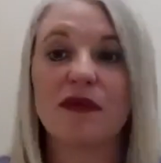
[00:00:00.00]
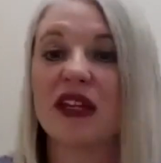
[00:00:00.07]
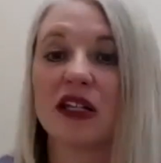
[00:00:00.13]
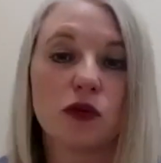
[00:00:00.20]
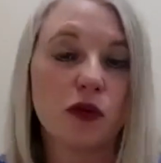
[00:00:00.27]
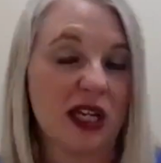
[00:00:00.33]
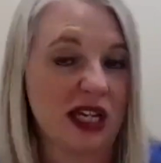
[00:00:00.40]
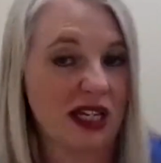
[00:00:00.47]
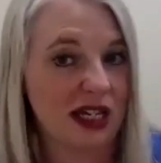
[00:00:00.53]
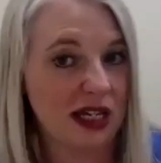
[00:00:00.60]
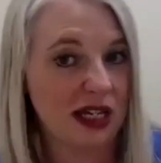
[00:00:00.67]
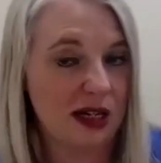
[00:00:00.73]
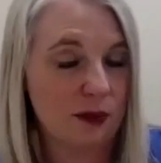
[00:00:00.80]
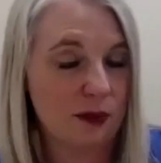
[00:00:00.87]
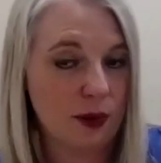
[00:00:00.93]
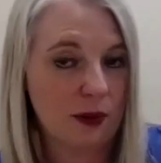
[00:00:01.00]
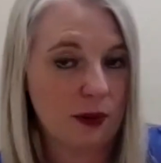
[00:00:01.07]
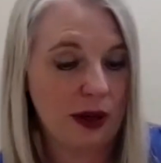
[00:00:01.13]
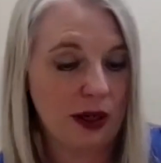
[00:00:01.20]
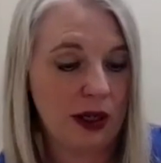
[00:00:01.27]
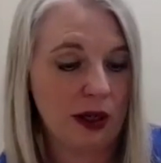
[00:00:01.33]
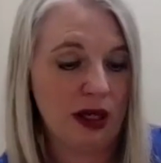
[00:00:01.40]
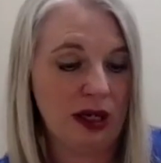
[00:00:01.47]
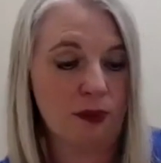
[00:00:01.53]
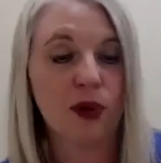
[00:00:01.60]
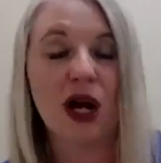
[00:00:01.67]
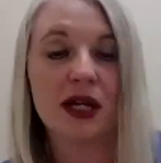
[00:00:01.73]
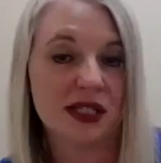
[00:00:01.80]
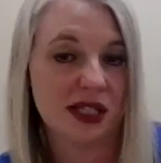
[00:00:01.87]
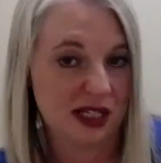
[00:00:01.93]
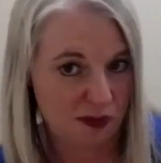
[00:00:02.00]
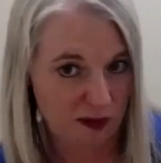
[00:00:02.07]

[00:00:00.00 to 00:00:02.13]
things we can get in process